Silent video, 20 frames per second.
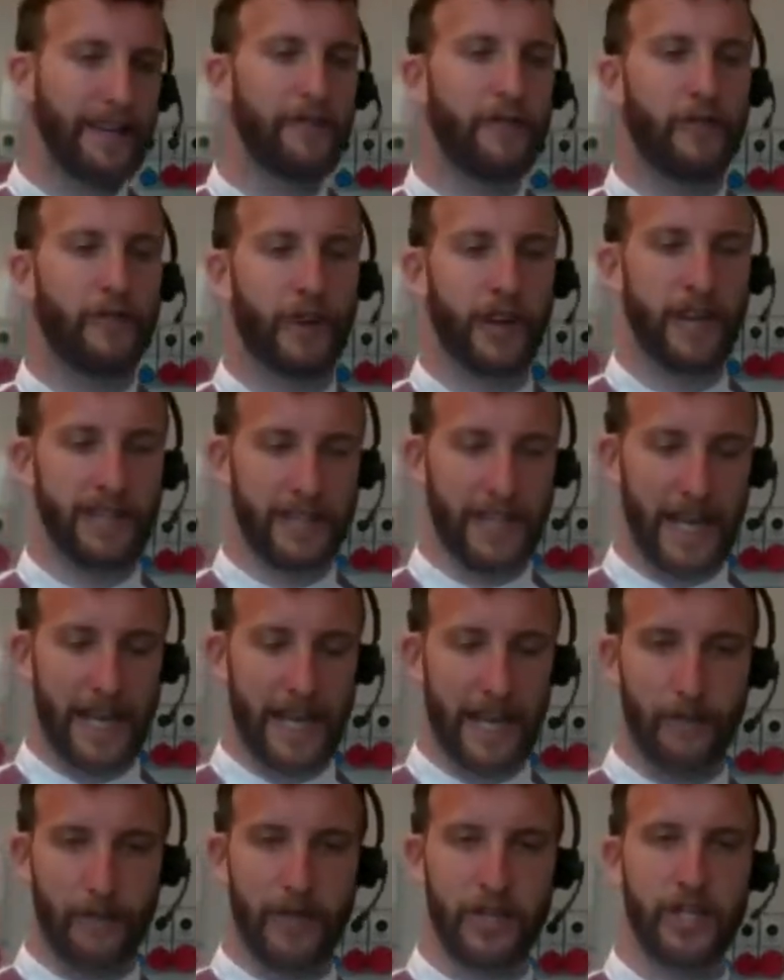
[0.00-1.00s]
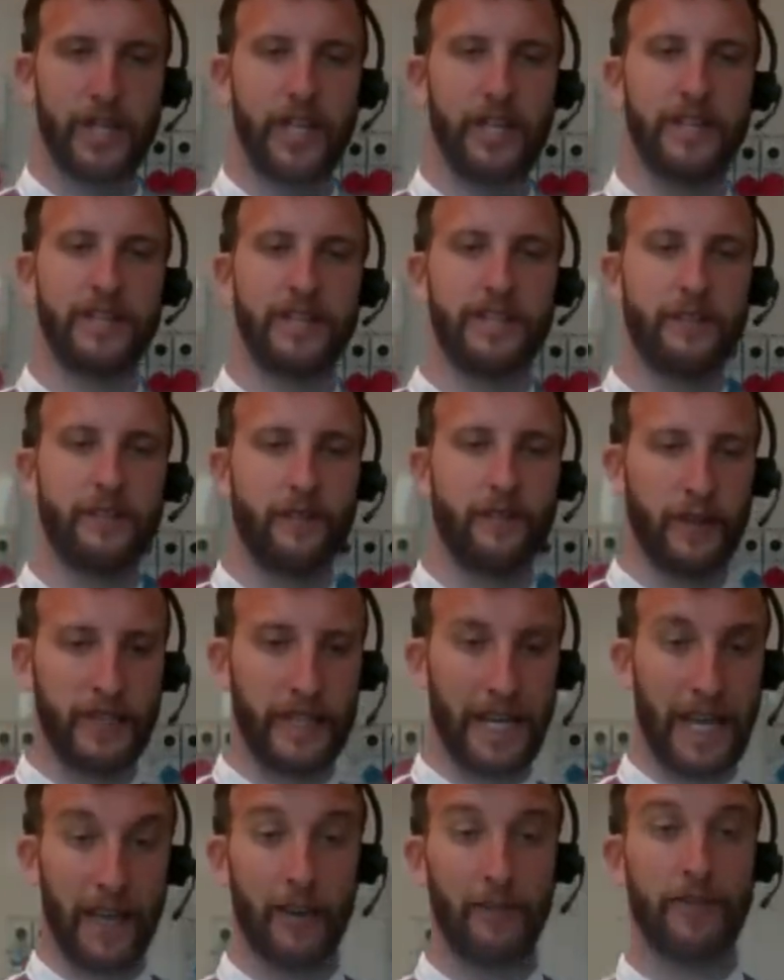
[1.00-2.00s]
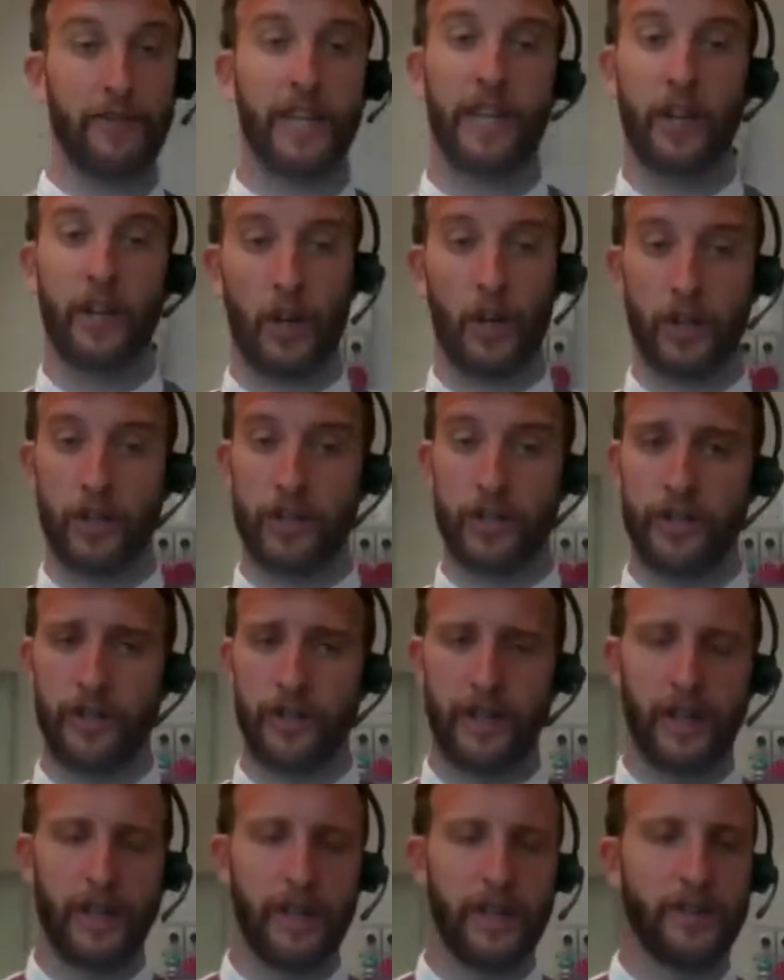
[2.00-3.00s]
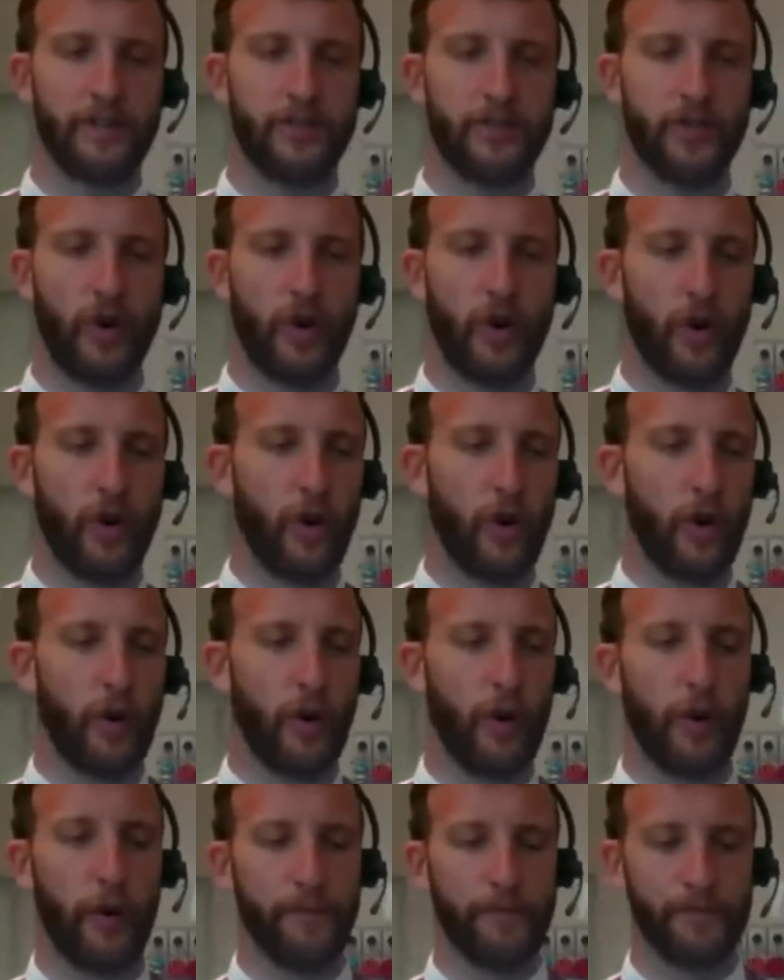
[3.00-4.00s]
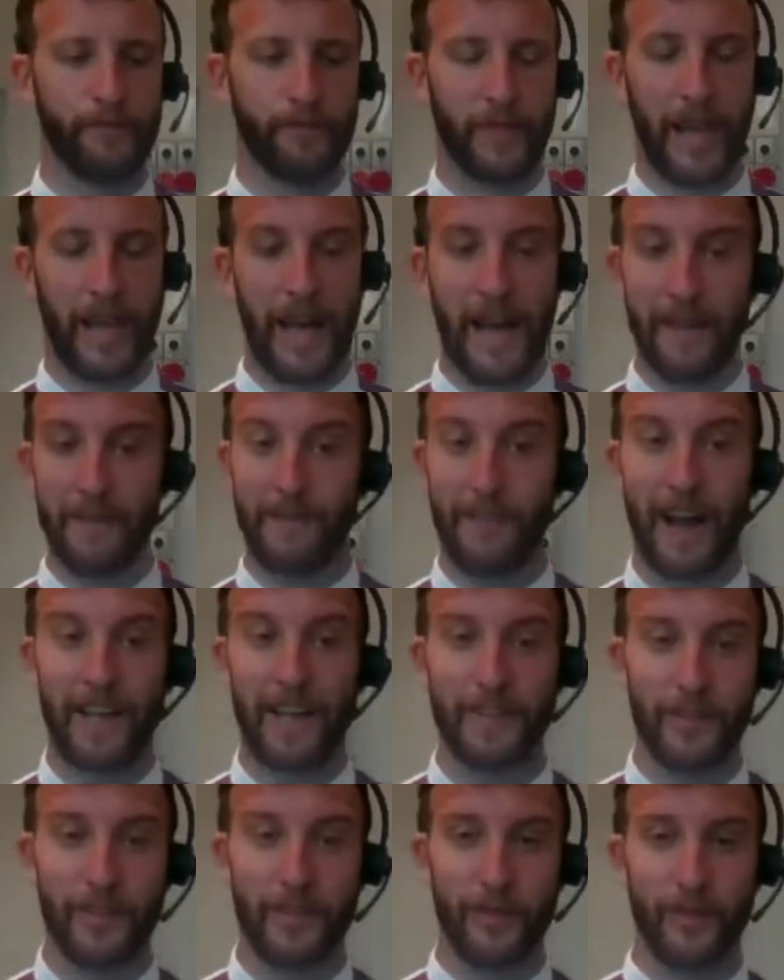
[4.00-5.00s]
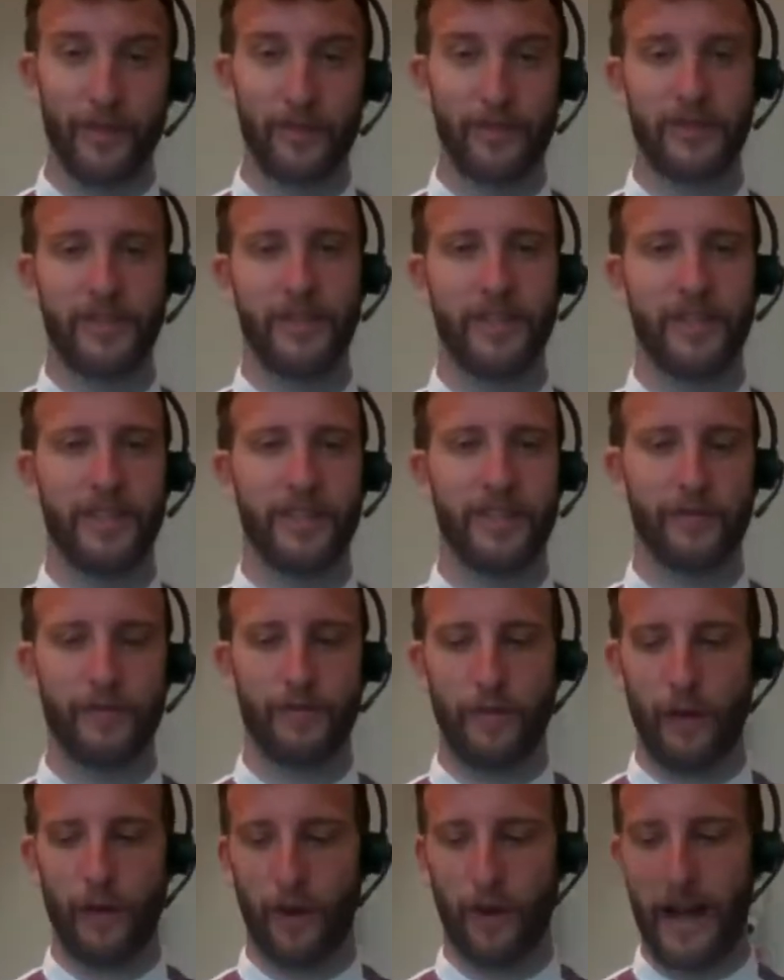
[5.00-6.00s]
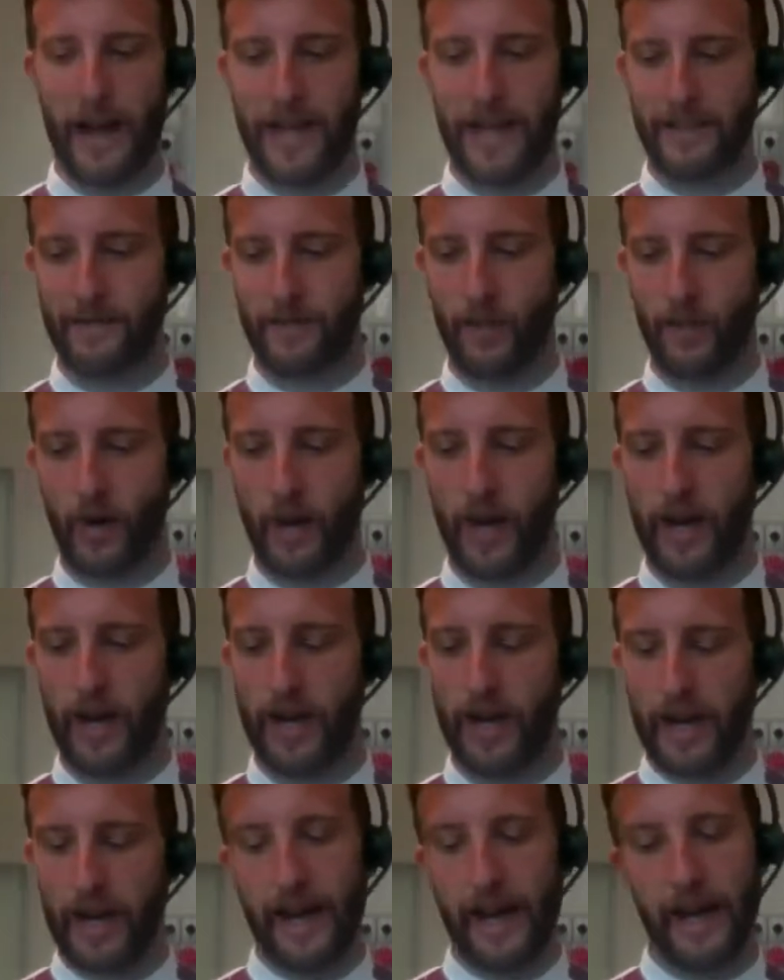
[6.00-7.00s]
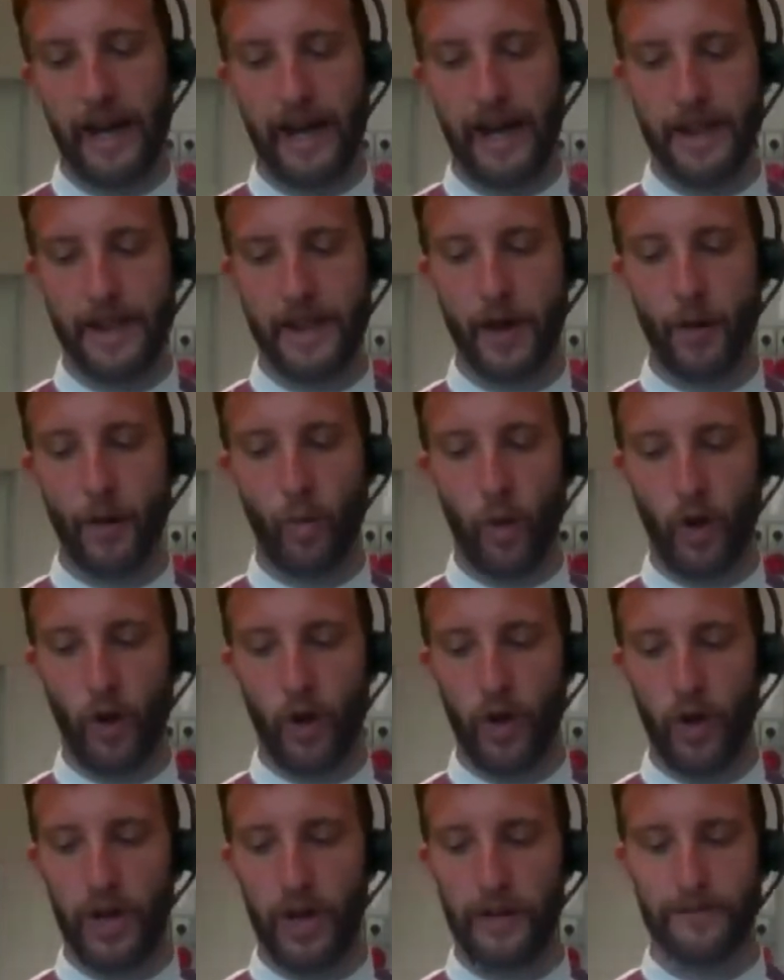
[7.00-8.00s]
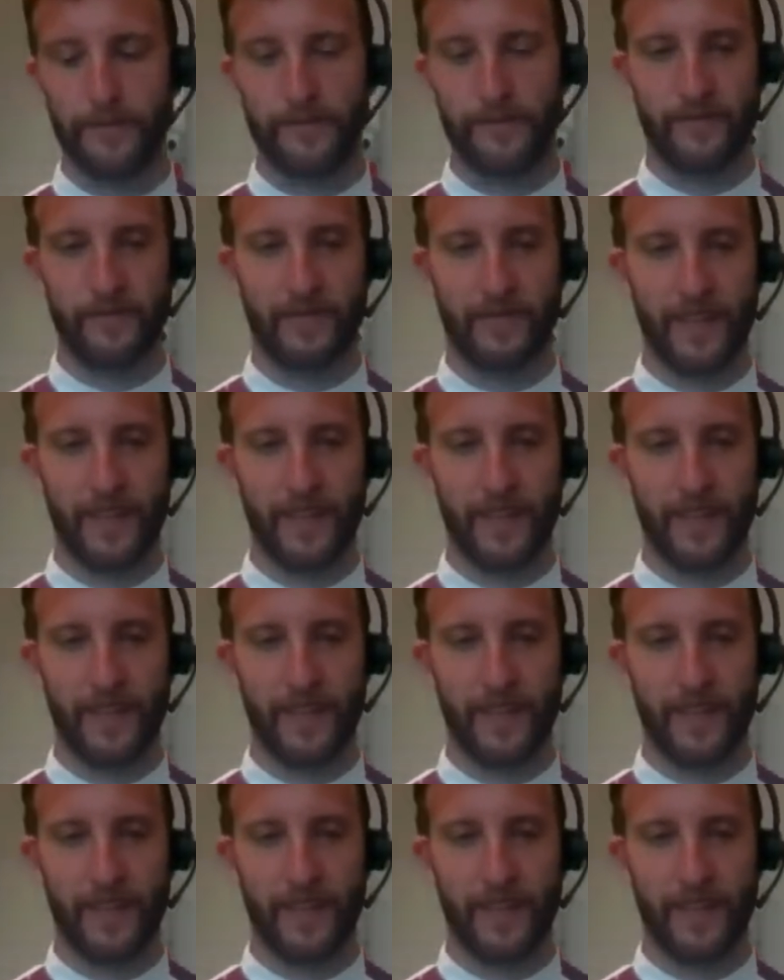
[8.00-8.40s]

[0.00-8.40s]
different kind of machines, different kind of technology. So I invite you to follow us for the whole